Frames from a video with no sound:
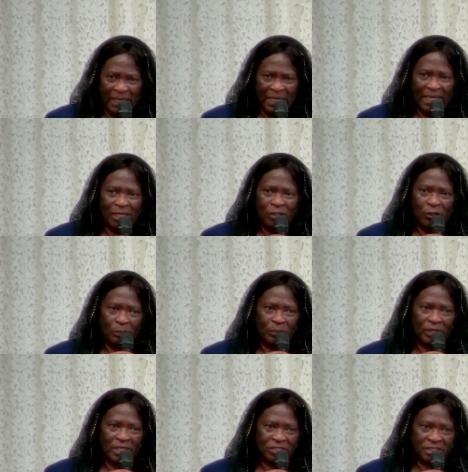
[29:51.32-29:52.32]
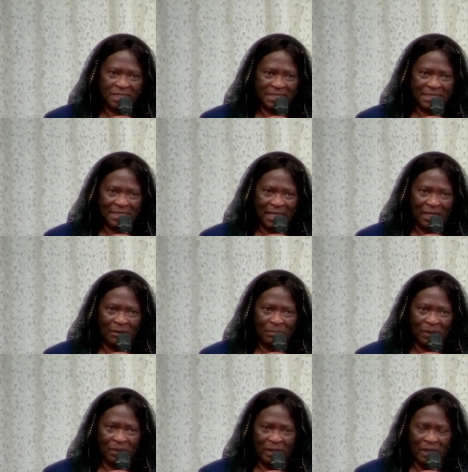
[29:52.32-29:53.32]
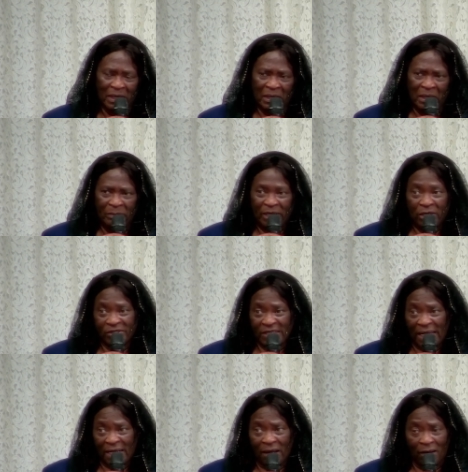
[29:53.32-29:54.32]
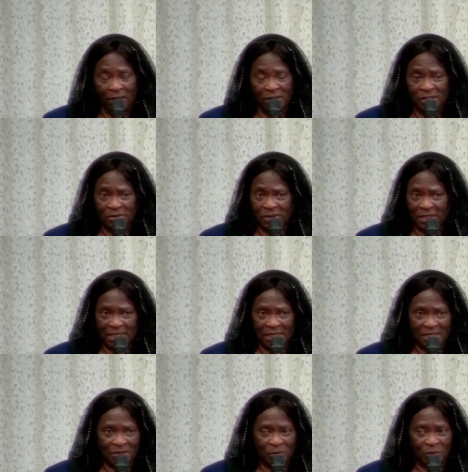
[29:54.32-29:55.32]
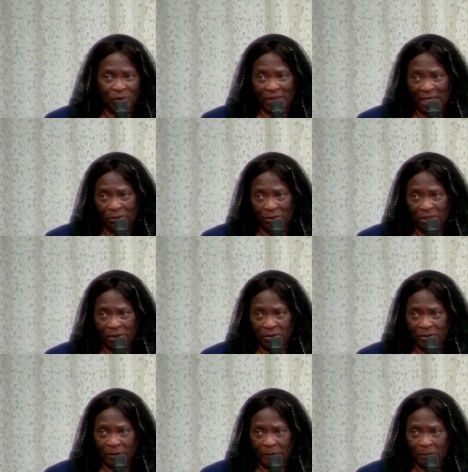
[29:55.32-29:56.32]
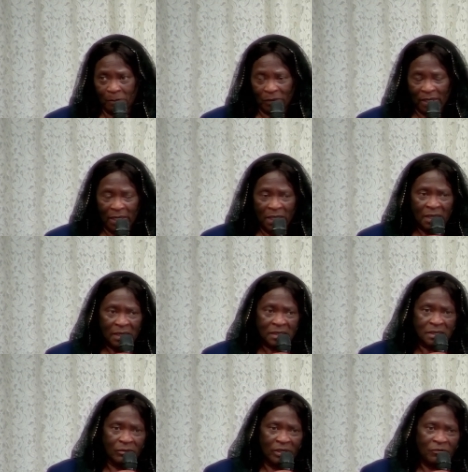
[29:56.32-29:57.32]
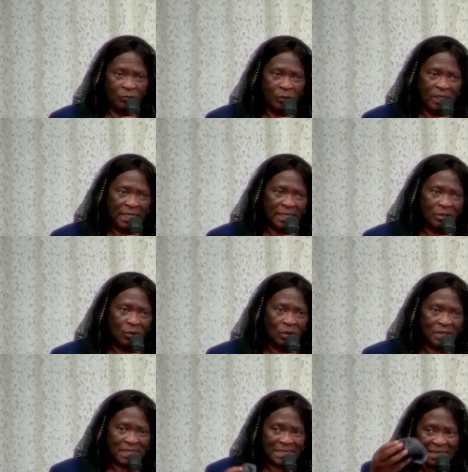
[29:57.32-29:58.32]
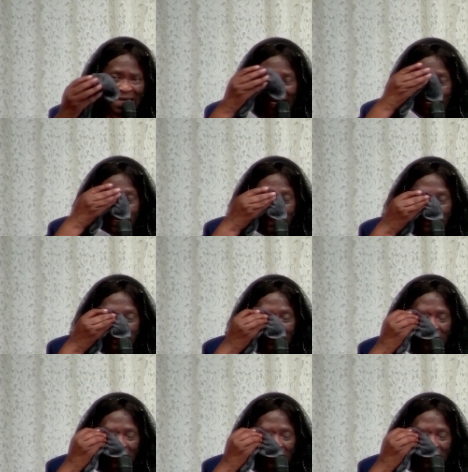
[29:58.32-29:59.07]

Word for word: in your precious name because I can't do this without you. So if we can all stand